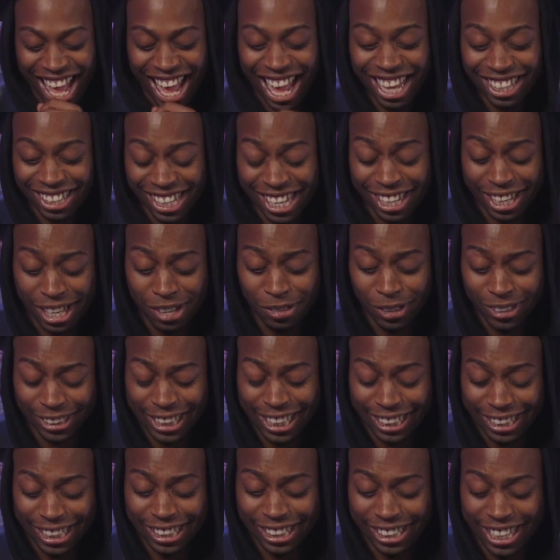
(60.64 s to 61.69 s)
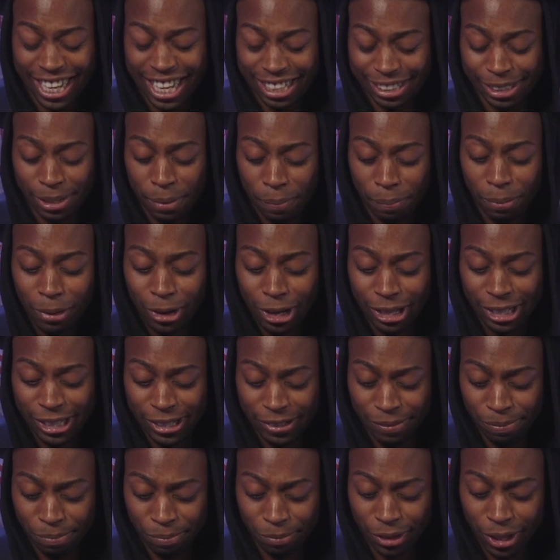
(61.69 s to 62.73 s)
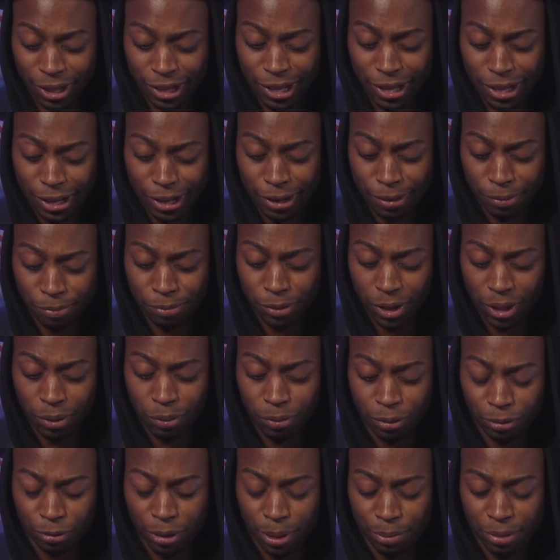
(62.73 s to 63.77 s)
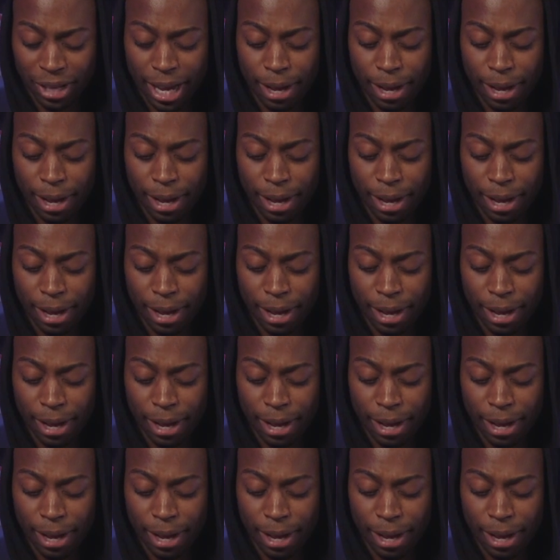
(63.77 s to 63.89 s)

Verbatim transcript: I think he was at the Jackson party, the uh, the